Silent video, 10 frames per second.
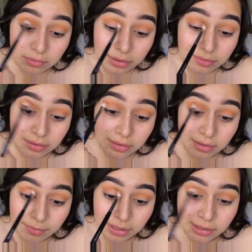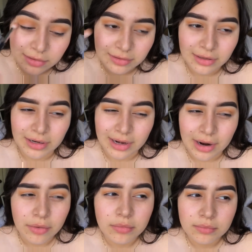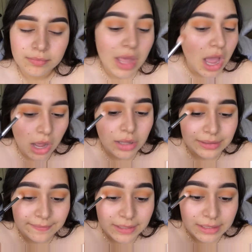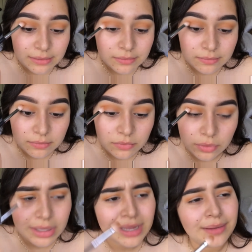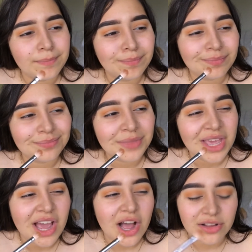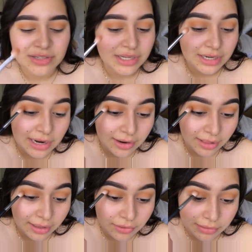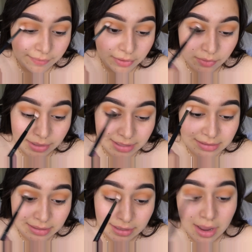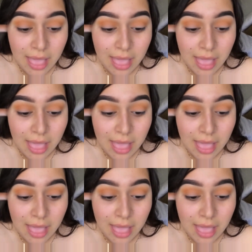I say that, but I could just cut it out. I'll leave it in. Will I? I'll just cut it out and like you'll never know what I said.